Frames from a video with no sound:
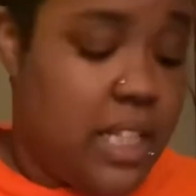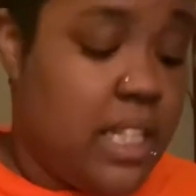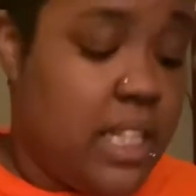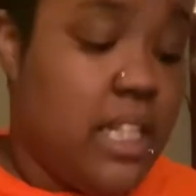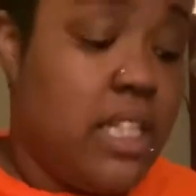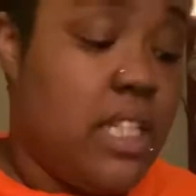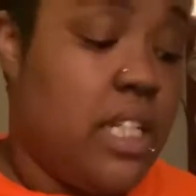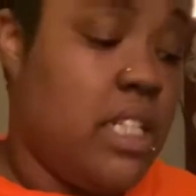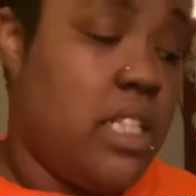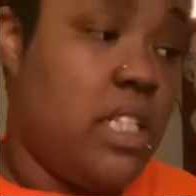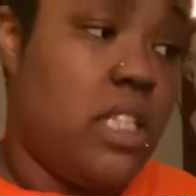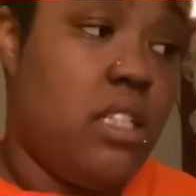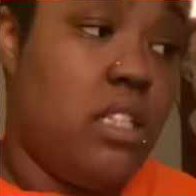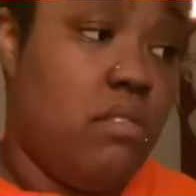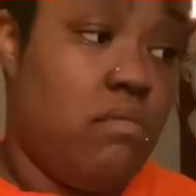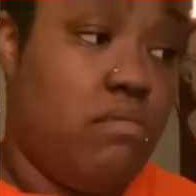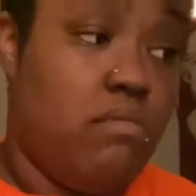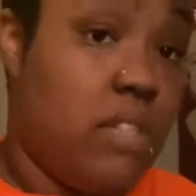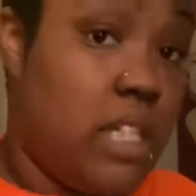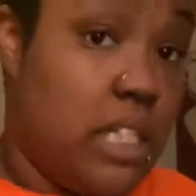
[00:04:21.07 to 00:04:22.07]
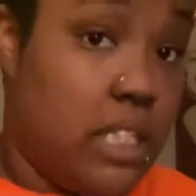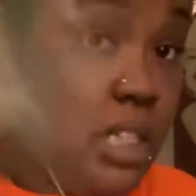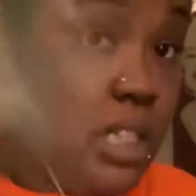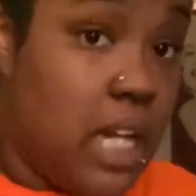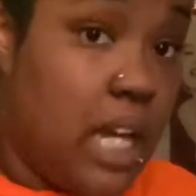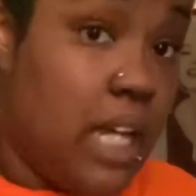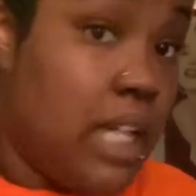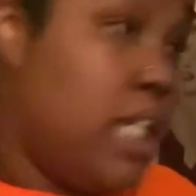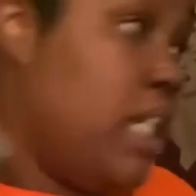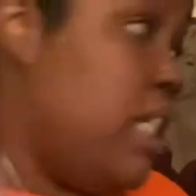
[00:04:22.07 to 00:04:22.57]
that doesn't, that's
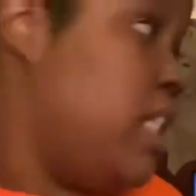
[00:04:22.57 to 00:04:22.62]
not Kiss